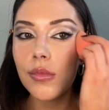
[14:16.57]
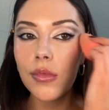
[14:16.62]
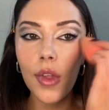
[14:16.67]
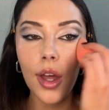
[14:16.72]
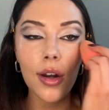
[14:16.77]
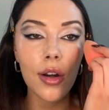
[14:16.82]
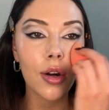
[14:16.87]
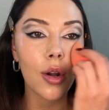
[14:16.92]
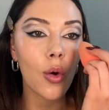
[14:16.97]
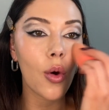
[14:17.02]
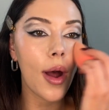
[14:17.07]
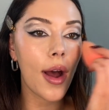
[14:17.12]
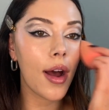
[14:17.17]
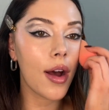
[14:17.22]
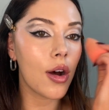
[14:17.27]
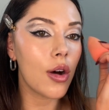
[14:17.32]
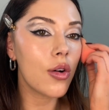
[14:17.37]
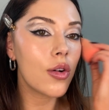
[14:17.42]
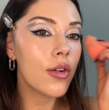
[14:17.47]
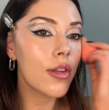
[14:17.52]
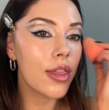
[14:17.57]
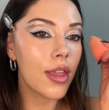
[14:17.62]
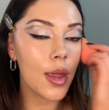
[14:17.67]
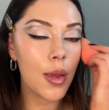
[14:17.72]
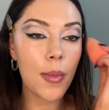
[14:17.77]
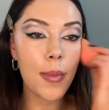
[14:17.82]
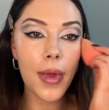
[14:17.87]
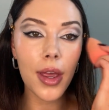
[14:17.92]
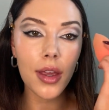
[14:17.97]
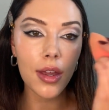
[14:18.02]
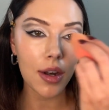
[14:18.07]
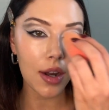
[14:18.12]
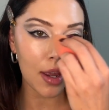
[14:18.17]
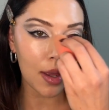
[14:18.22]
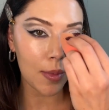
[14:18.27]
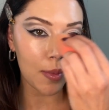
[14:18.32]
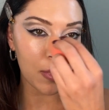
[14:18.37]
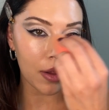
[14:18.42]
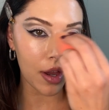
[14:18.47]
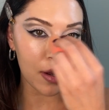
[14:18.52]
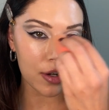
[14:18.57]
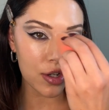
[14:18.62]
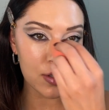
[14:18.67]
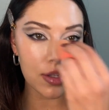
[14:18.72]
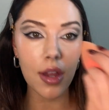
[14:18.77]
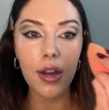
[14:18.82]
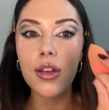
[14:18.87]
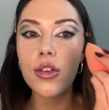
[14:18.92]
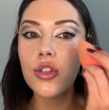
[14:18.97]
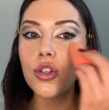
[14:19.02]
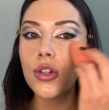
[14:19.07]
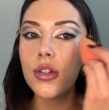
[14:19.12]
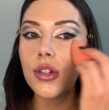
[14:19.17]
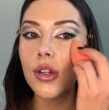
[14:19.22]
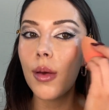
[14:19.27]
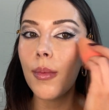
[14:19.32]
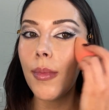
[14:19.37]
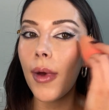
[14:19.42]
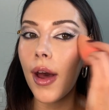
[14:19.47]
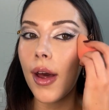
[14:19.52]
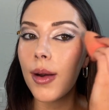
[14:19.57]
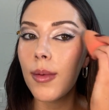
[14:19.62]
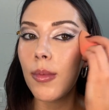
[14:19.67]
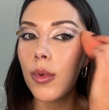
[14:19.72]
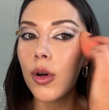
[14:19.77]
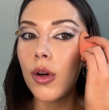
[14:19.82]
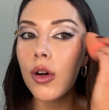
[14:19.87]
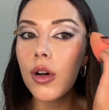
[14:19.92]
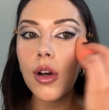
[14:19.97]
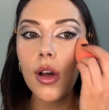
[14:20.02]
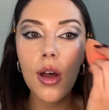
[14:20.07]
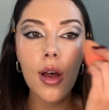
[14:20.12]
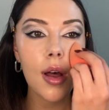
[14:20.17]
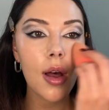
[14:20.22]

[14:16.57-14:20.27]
I don't know how they made a blush that is just compatible